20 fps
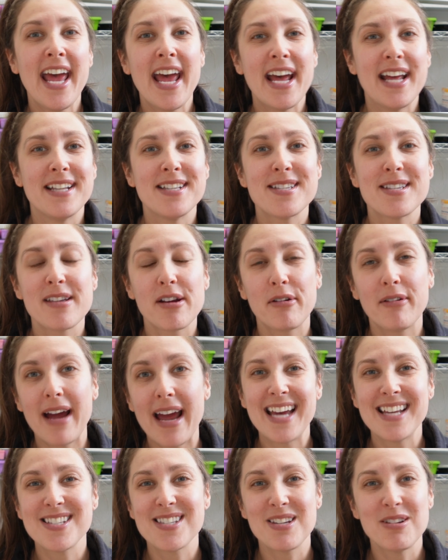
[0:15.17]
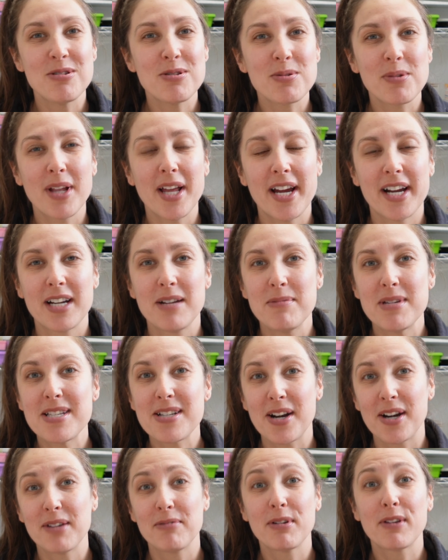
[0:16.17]
And so as usual, I'm gonna be
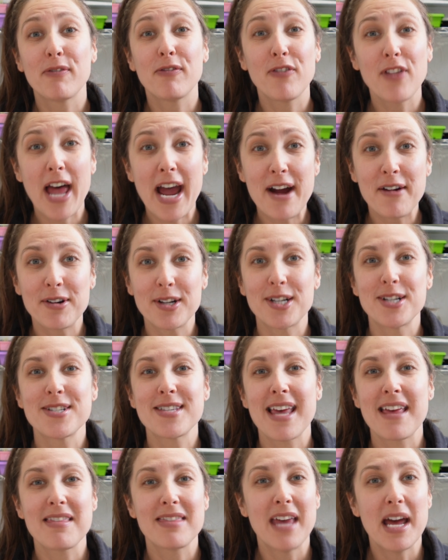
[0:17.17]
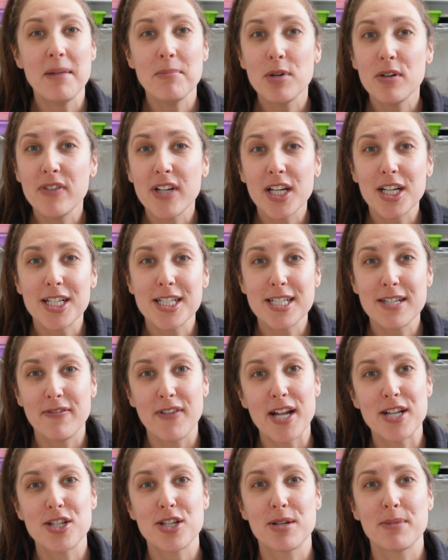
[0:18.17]
starting with flowers, then moving on to
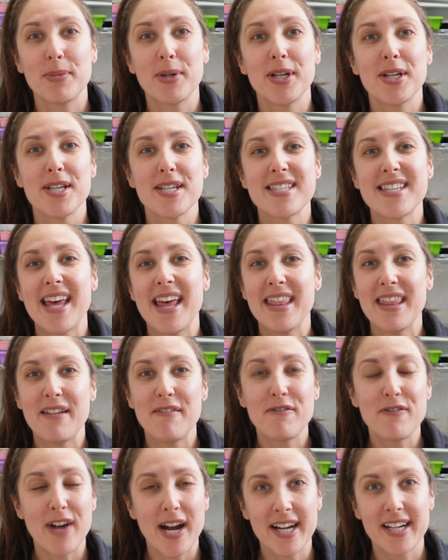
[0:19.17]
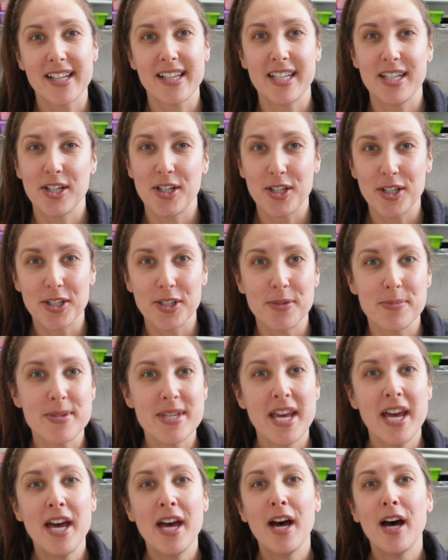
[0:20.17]
vegetables, and then finally herbs.
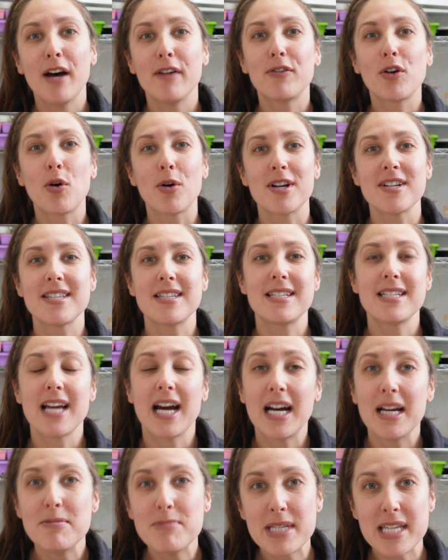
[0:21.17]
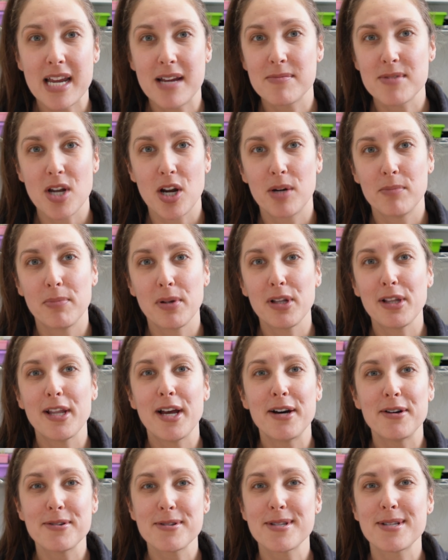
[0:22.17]
Of course, timestamps are
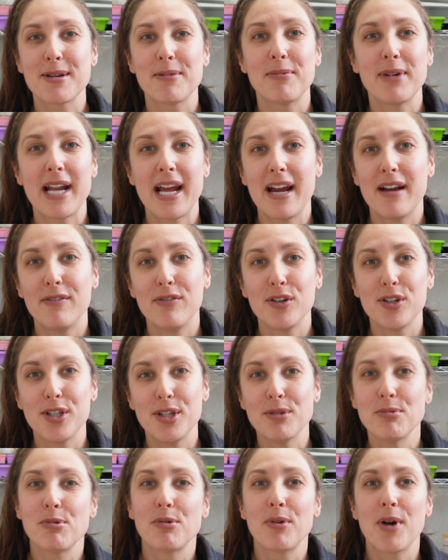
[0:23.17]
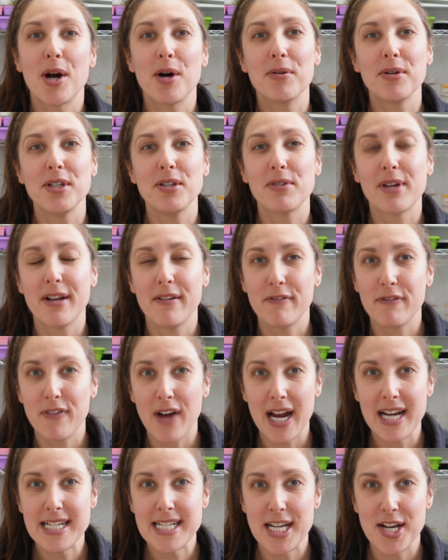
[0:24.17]
below, so whatever you grow, you can
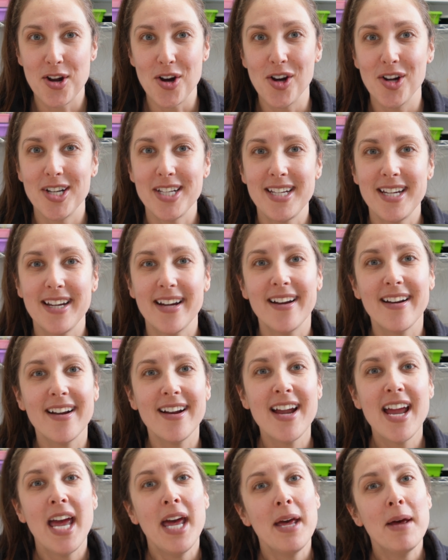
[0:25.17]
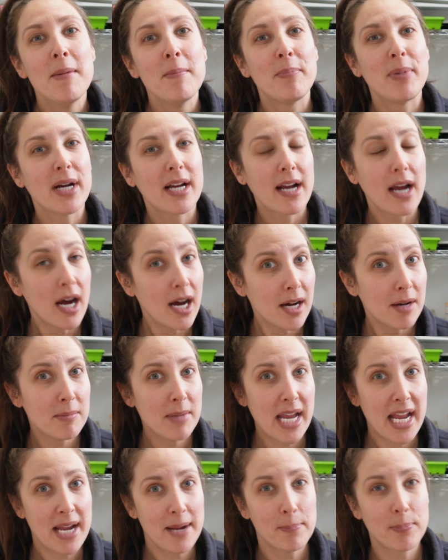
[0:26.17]
find it on here. But come
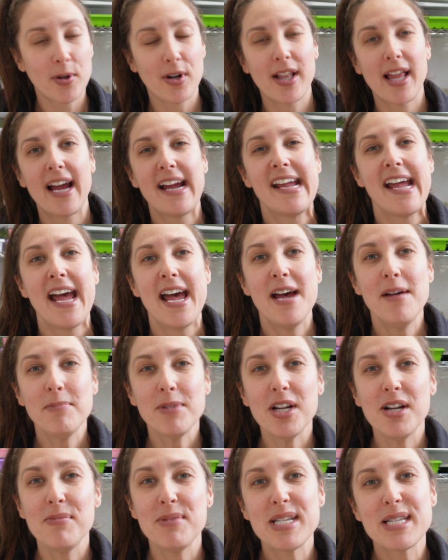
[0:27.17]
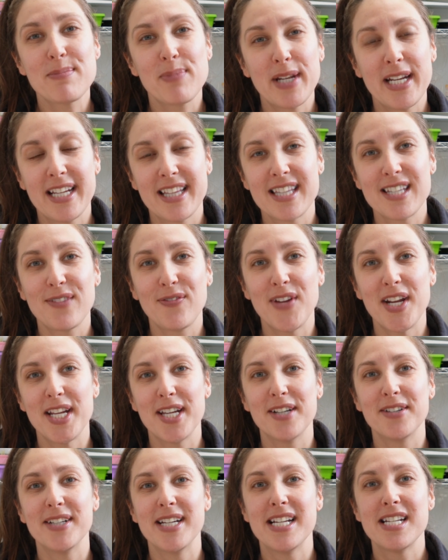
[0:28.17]
April, I am gonna be splitting this
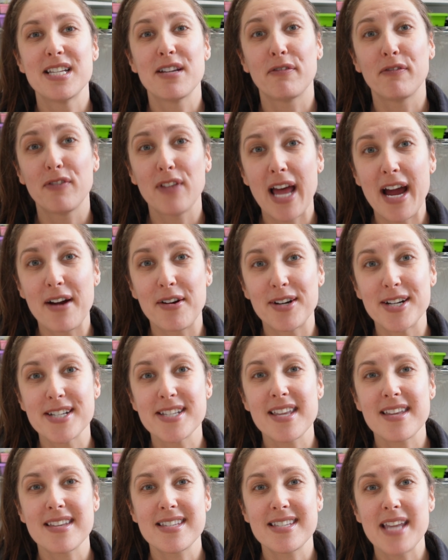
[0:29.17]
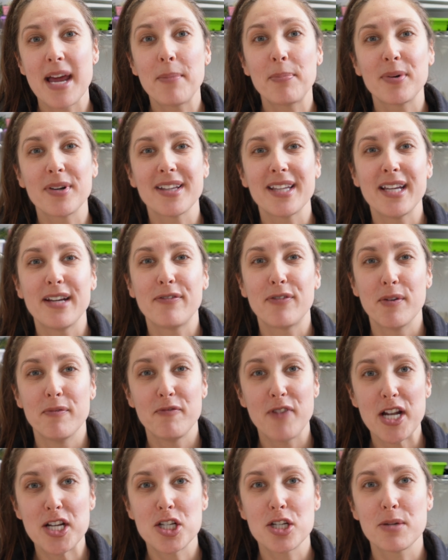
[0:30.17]
video into flowers separately from
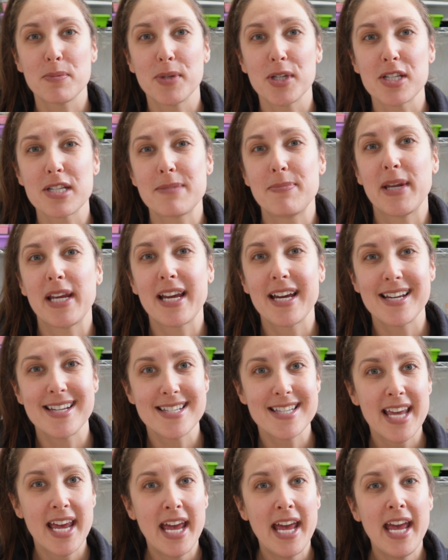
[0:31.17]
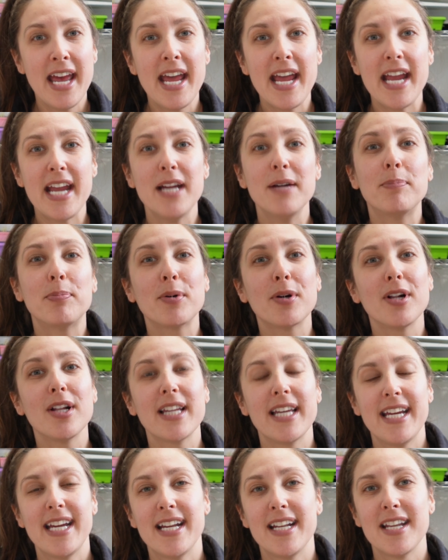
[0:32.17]
vegetables because April
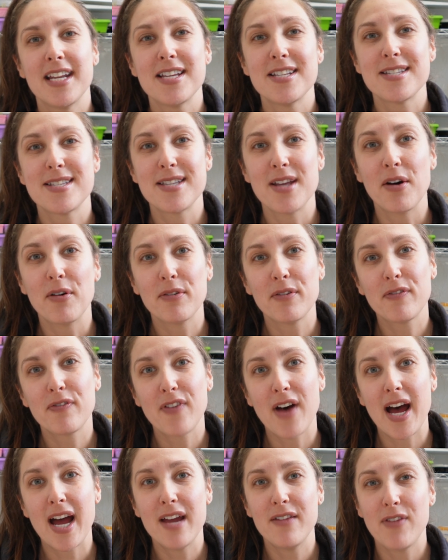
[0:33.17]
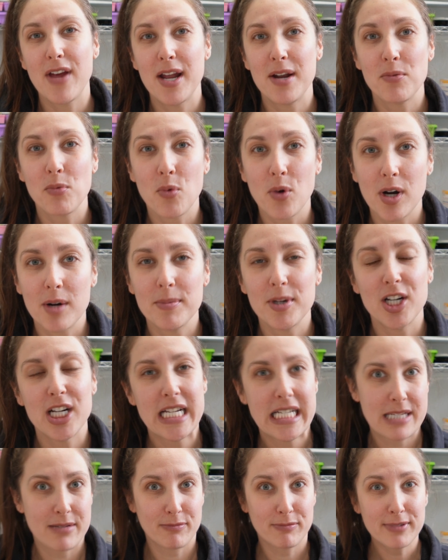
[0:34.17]
in zone 5 and warmer
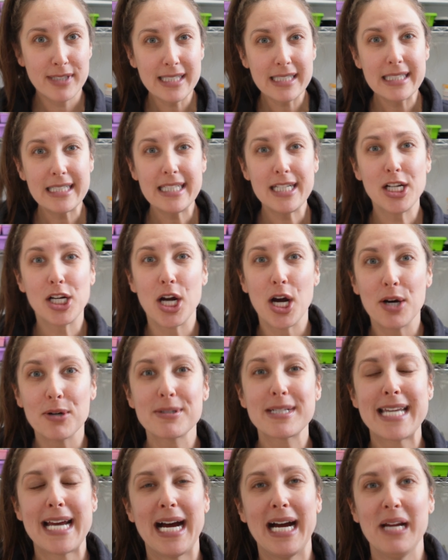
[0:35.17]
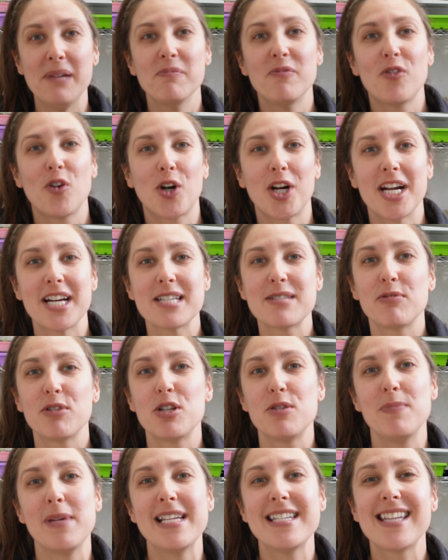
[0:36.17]
is really go time for us,
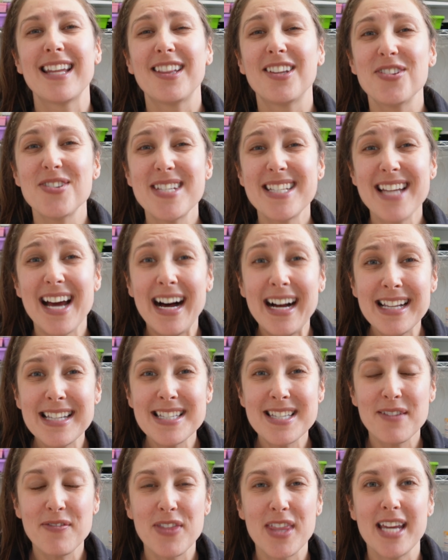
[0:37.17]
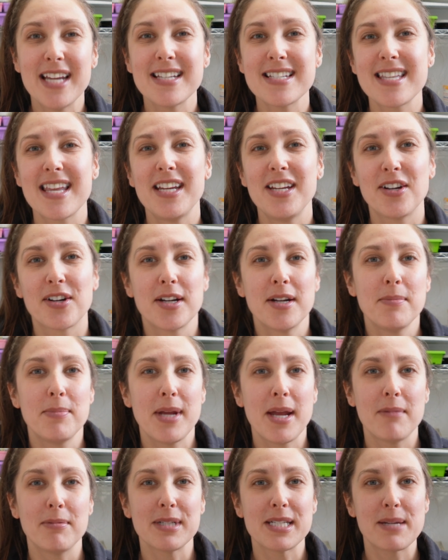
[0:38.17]
which means that there's tons of things that you're gonna
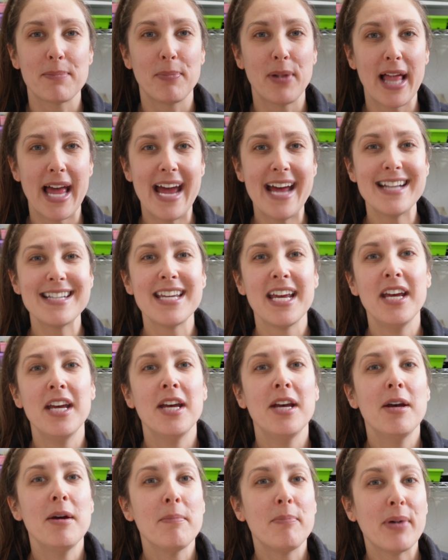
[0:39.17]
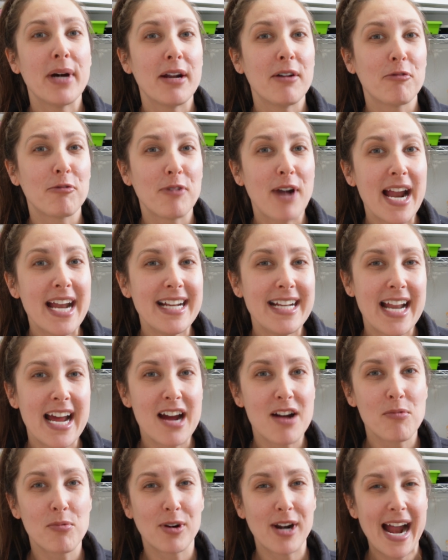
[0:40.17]
be able to plant. But right
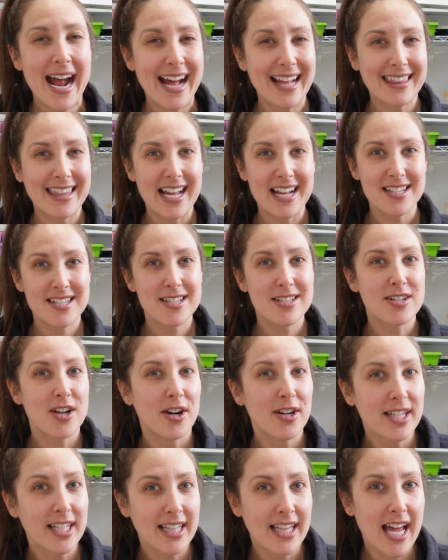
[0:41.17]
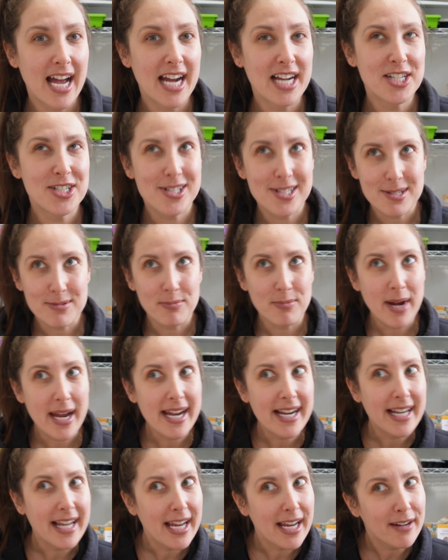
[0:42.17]
now we're at that starting line, just
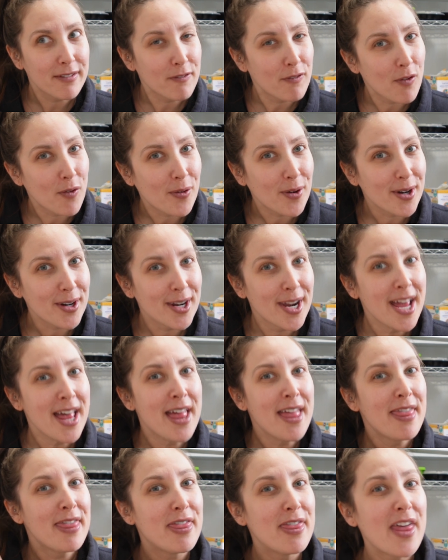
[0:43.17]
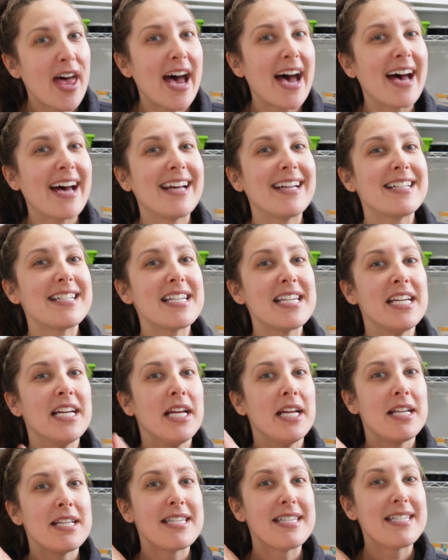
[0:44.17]
waiting for that
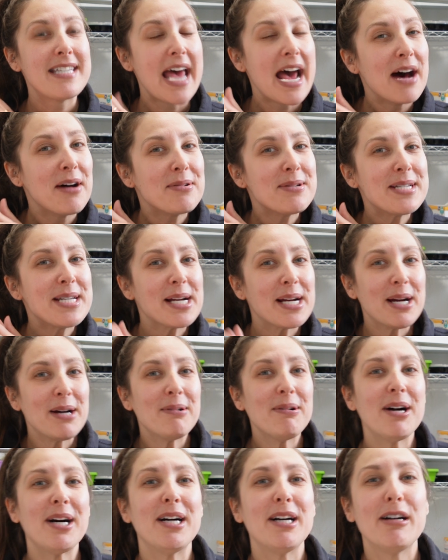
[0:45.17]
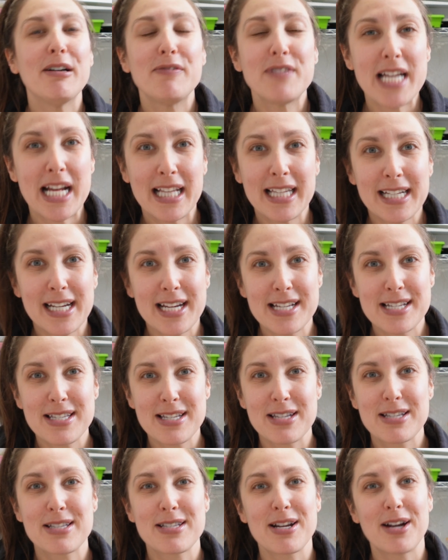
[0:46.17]
sound to go off telling us
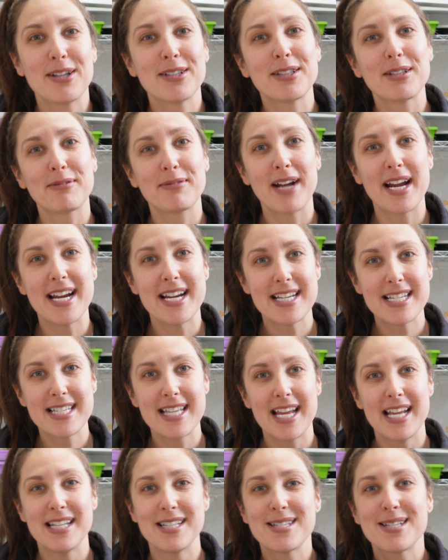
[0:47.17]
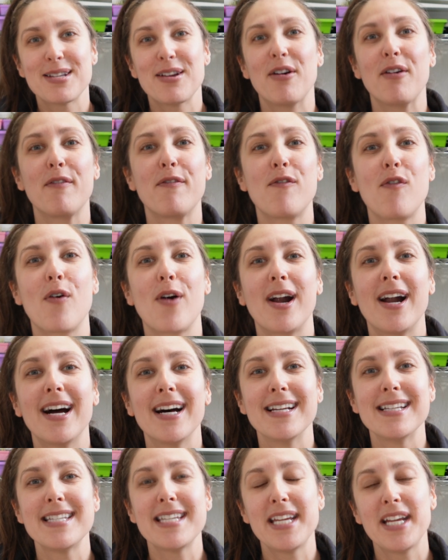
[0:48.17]
to start the race. And so for
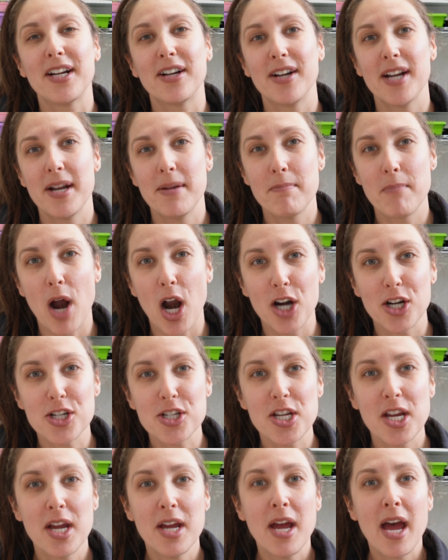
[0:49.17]
us here in March,